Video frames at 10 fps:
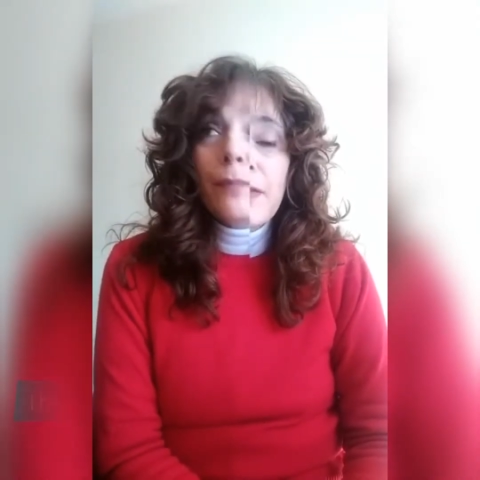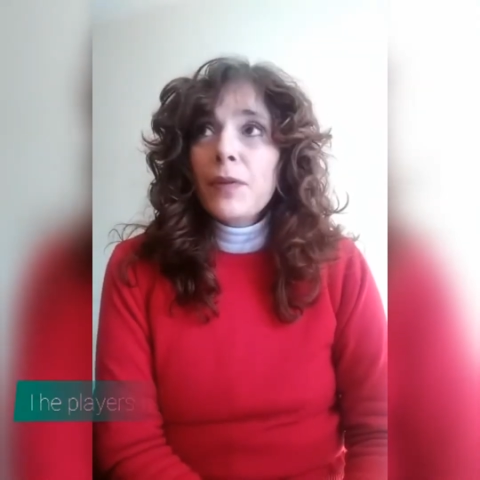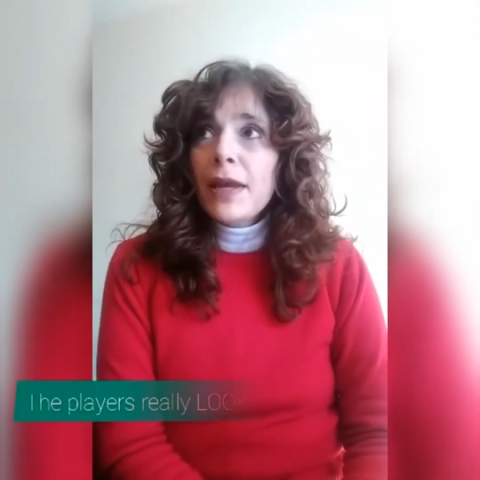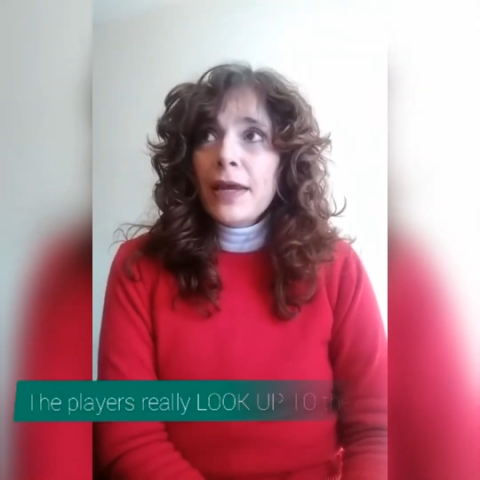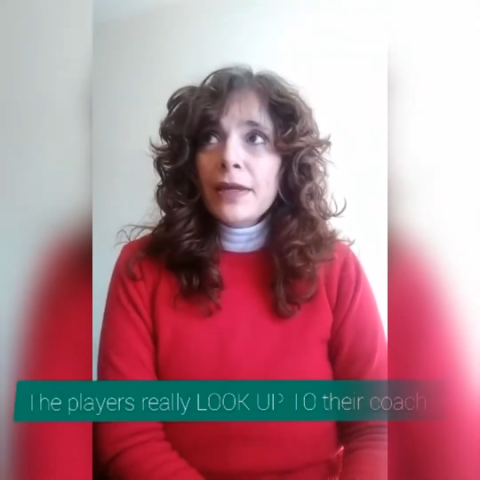
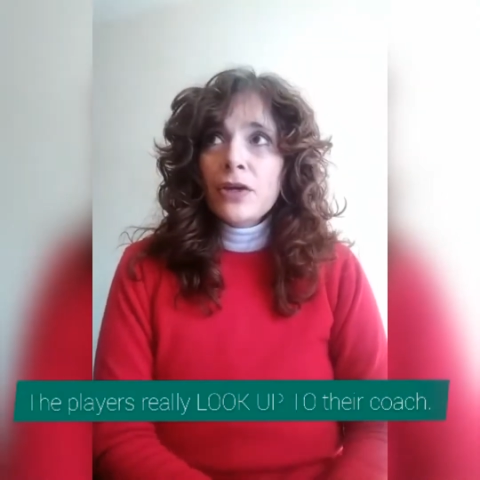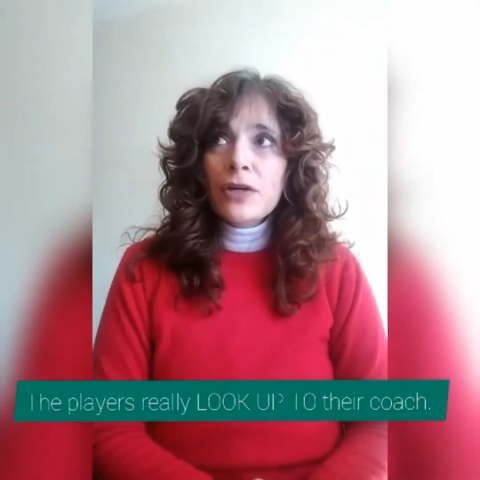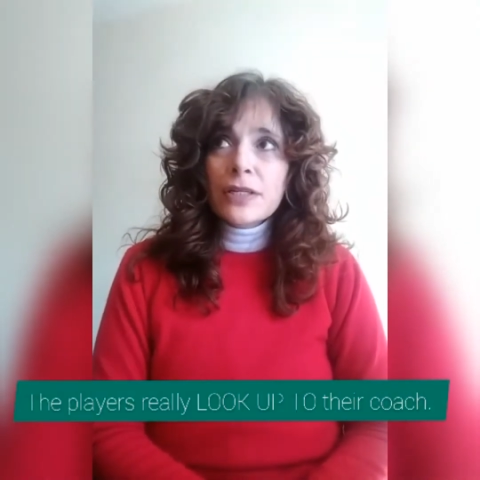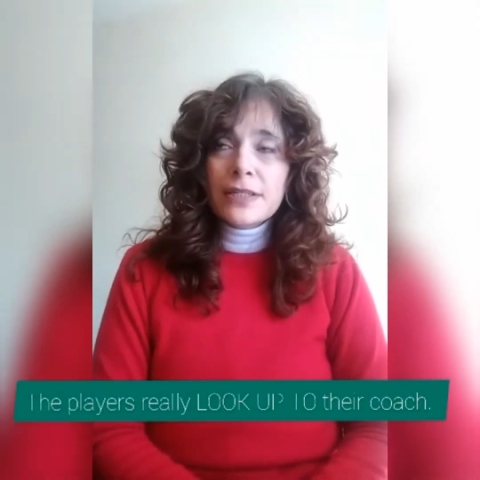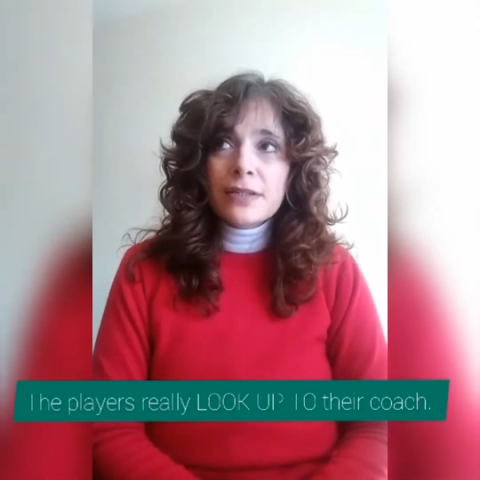
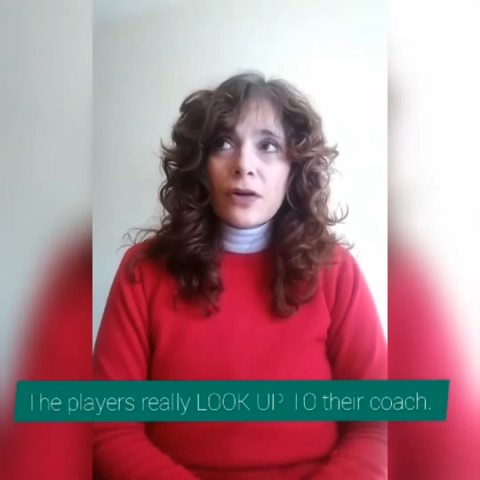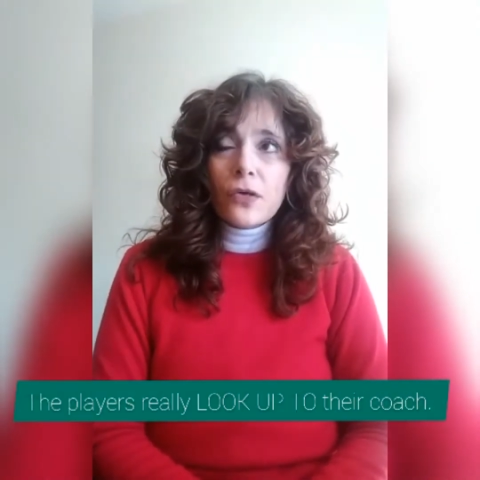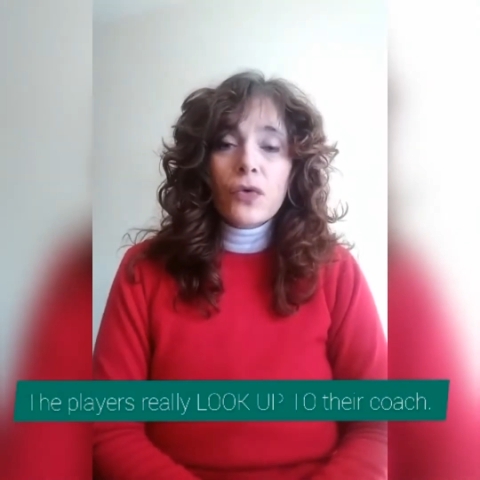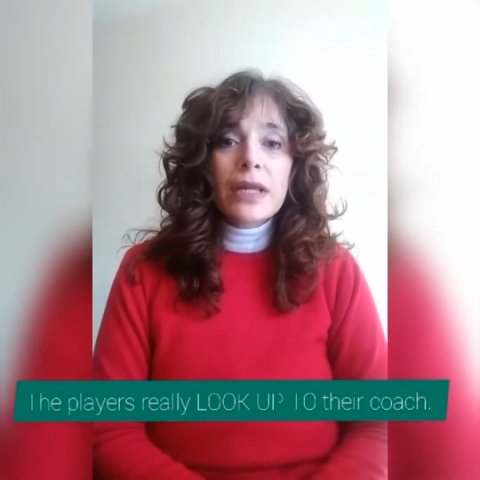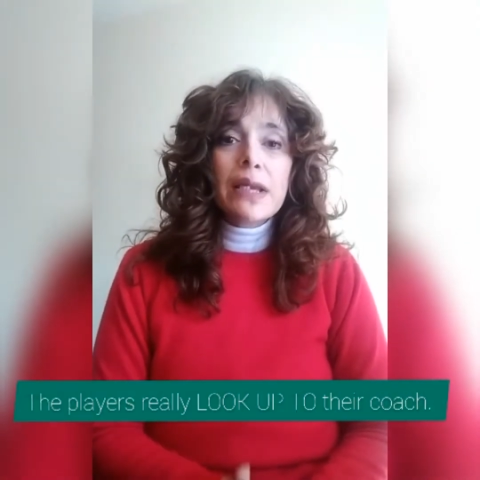players
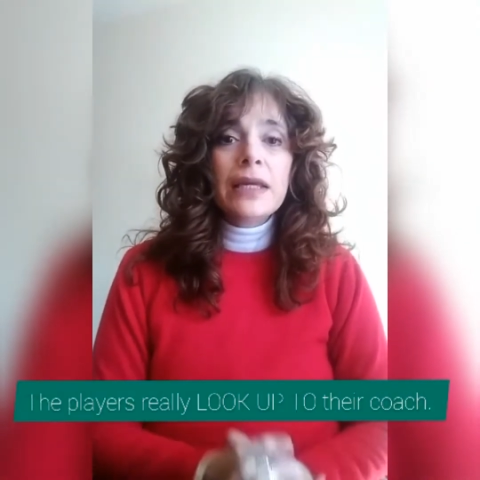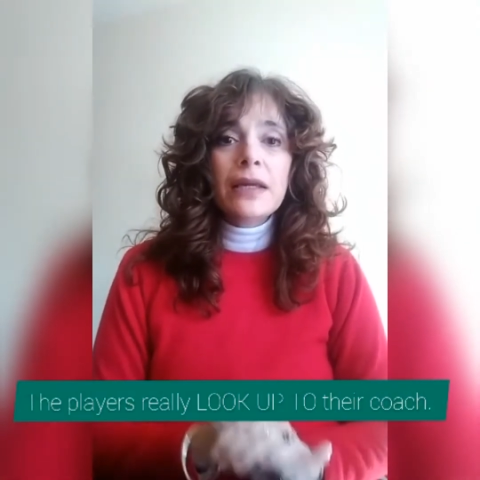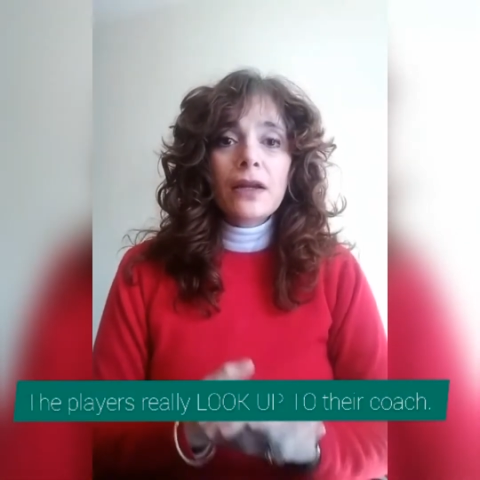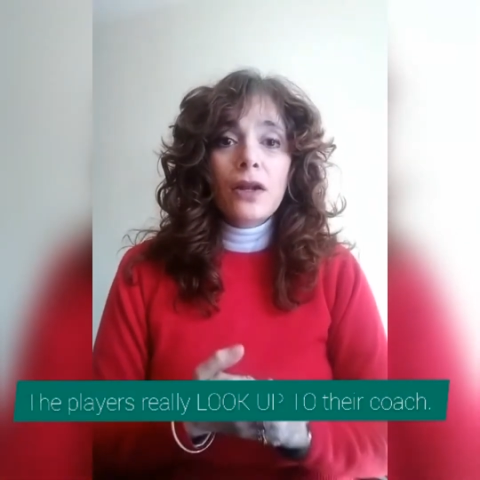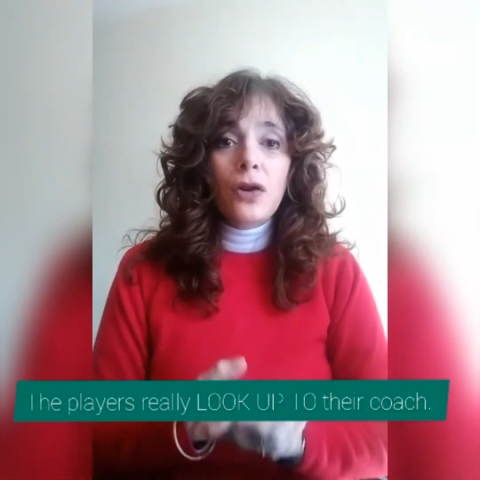
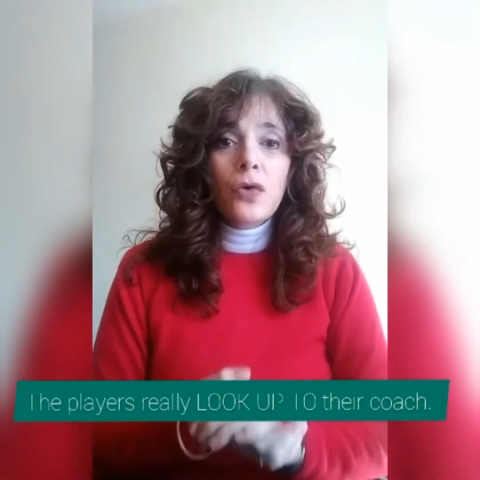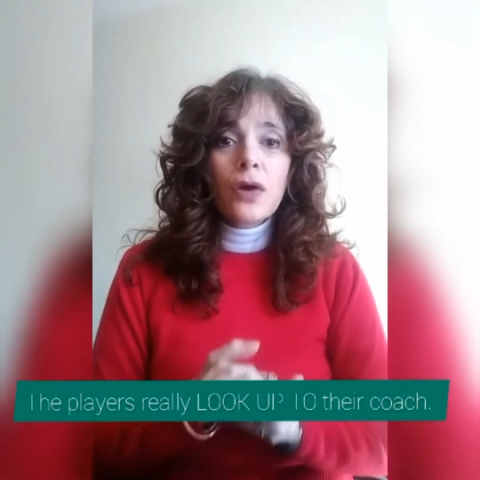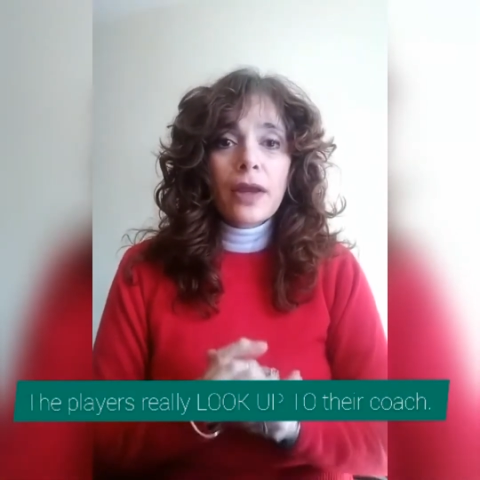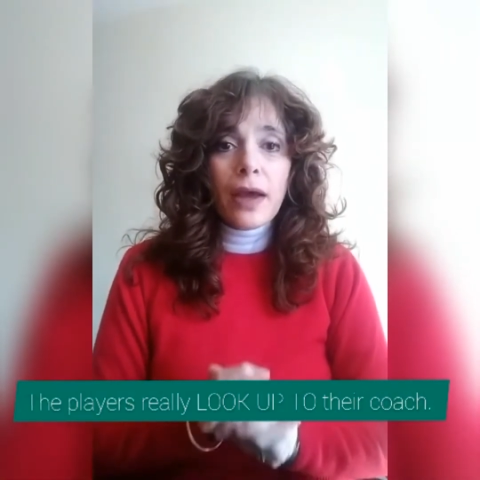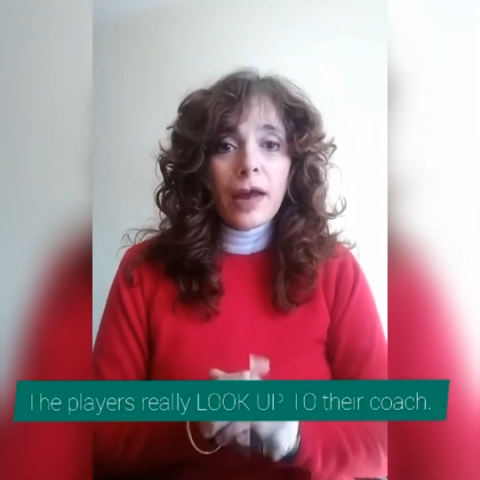really
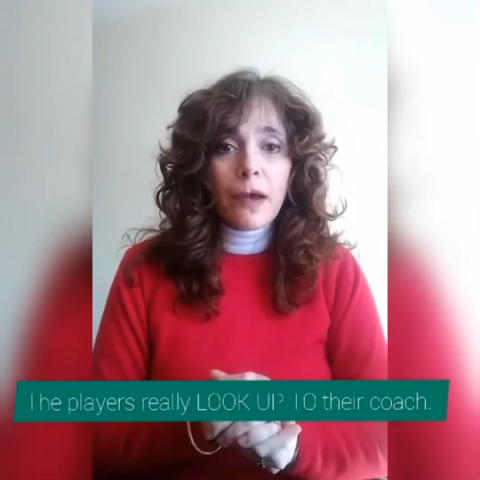look up